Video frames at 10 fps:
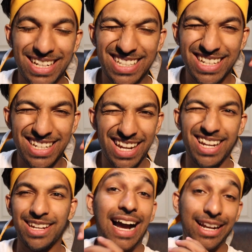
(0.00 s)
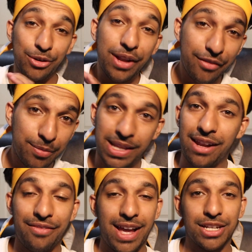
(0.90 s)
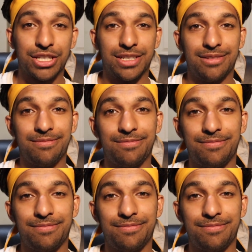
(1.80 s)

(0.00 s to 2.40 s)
and today I don't have a plan of action.